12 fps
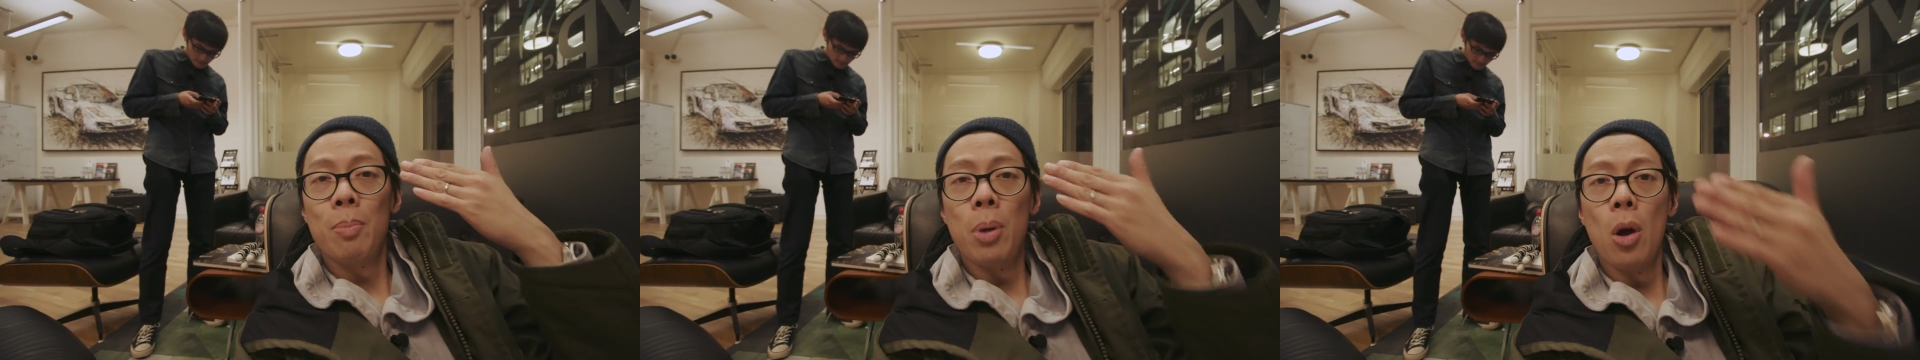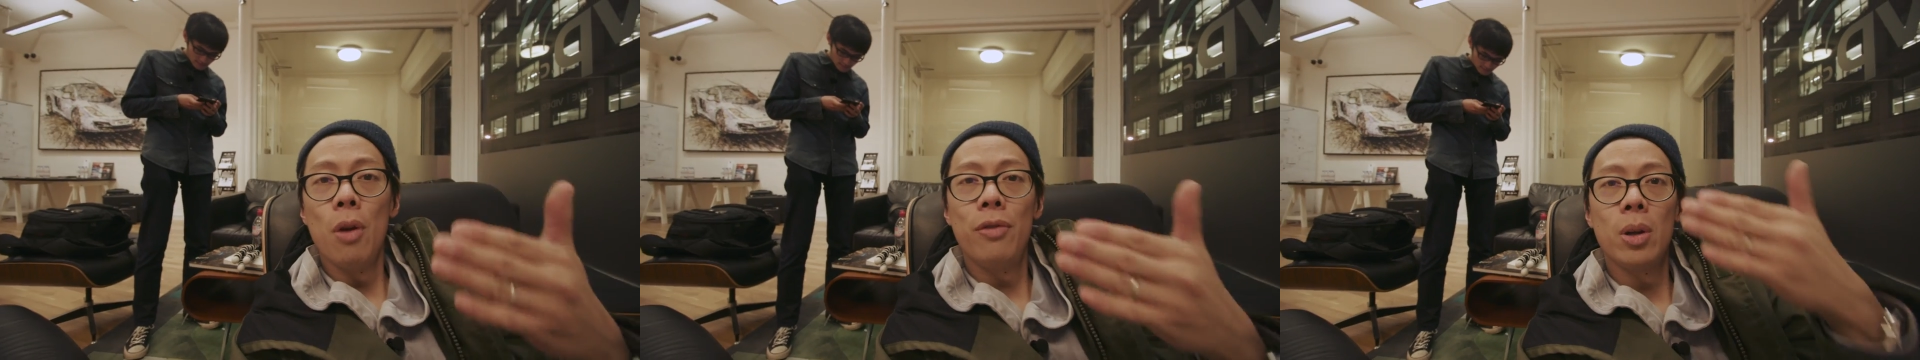The
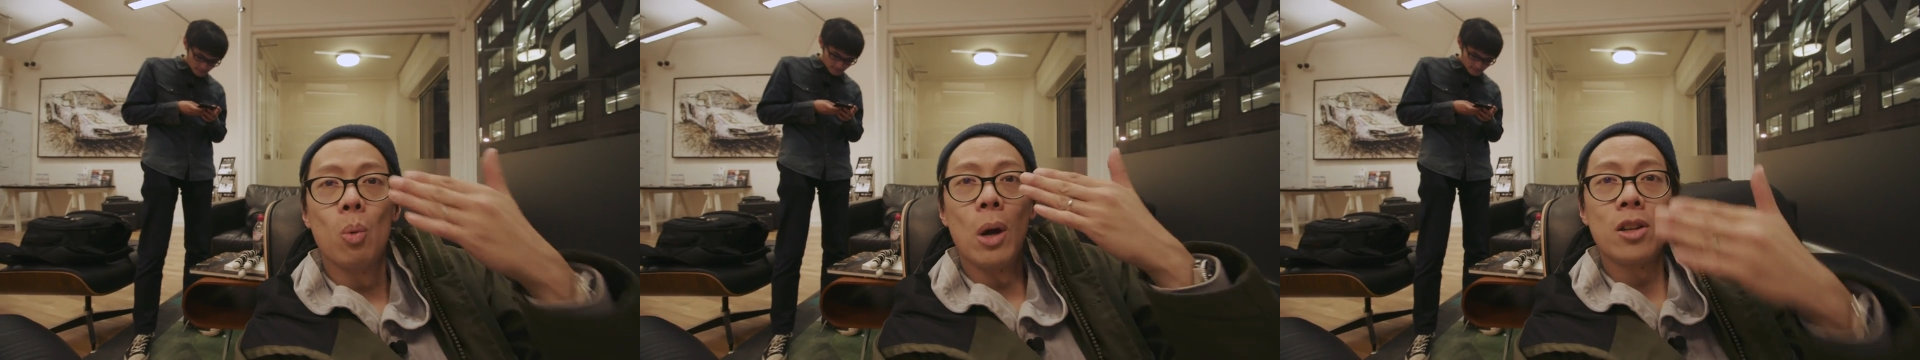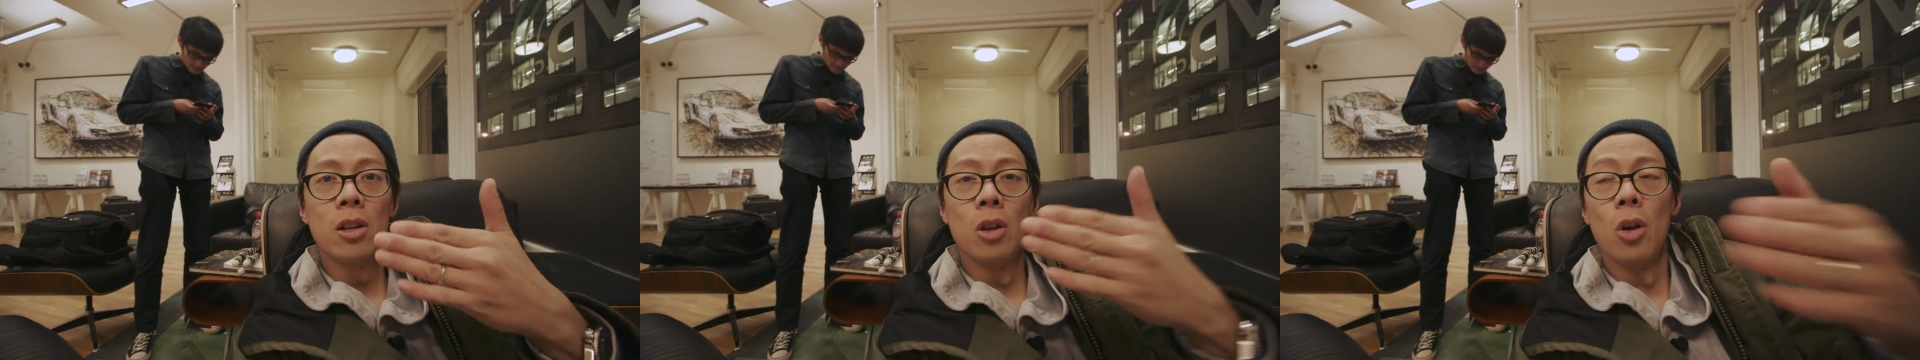perfect
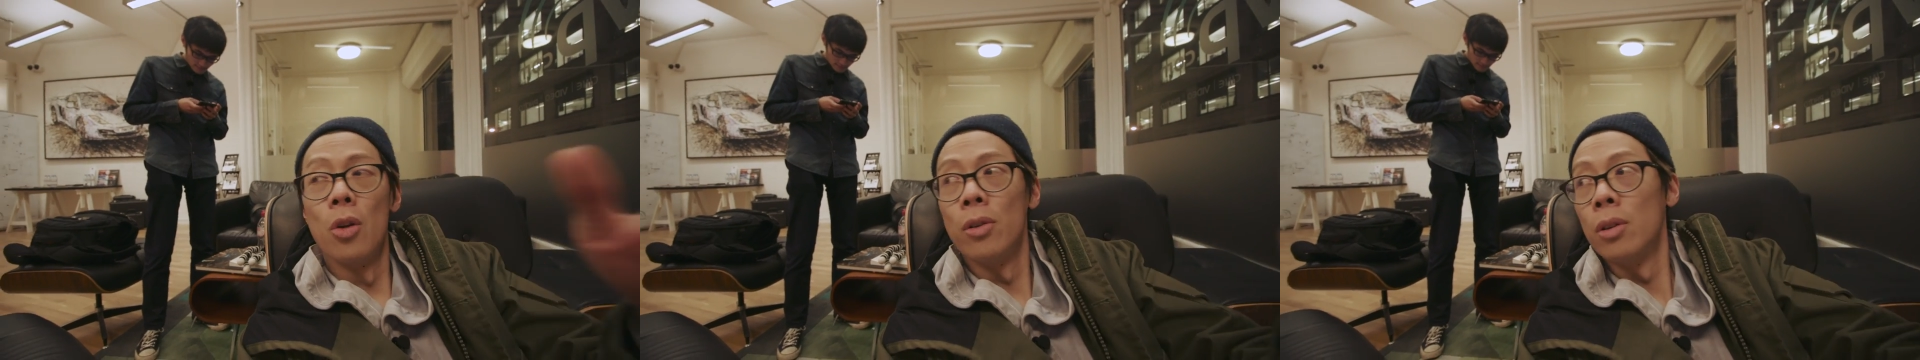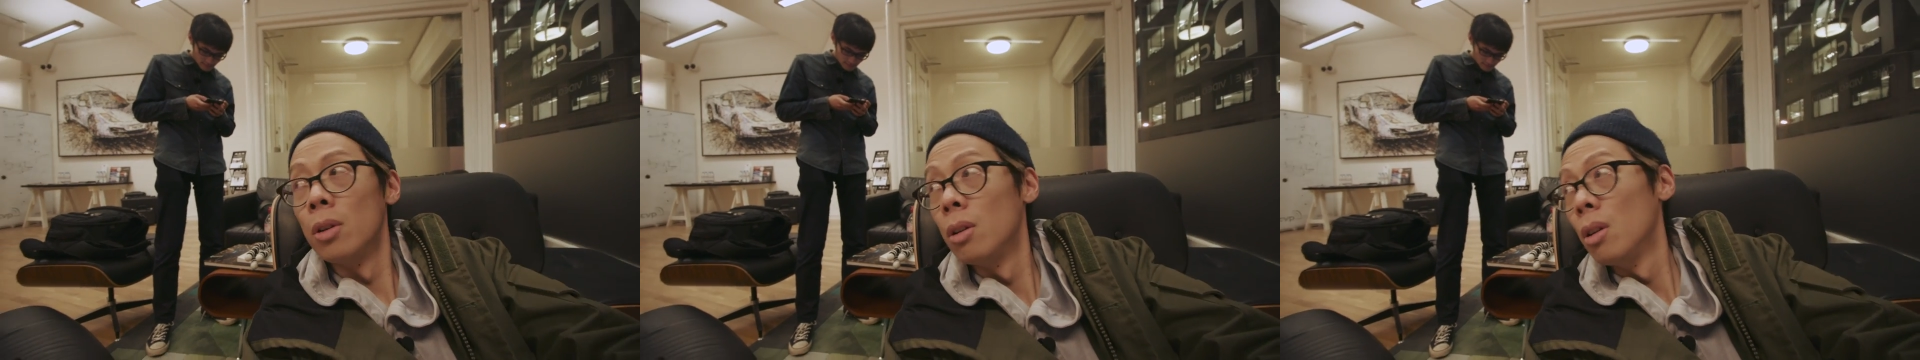way to learn